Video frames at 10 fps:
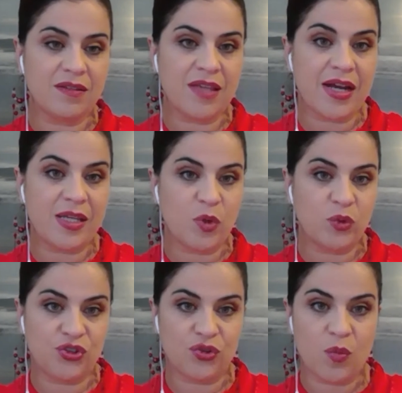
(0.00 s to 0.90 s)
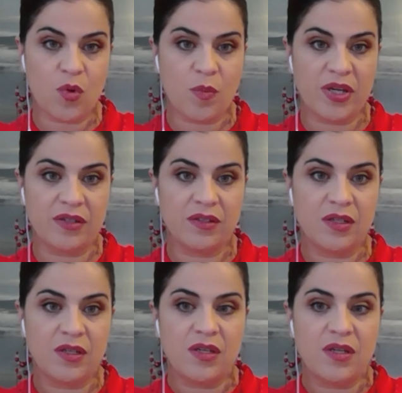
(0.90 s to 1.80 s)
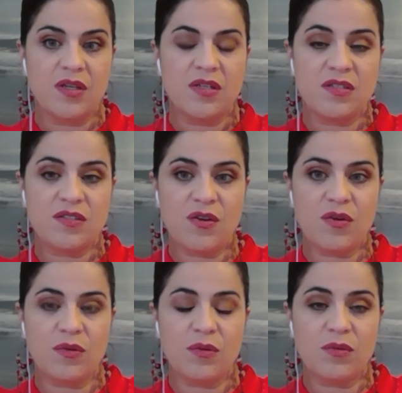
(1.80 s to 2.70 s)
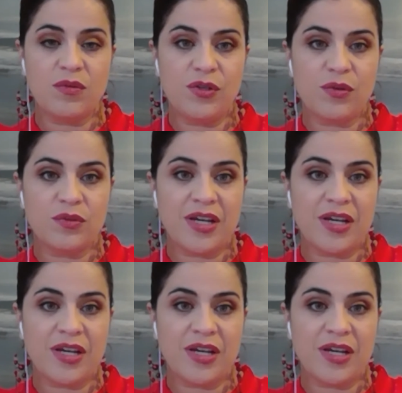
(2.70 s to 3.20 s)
emotional moment. So, you know,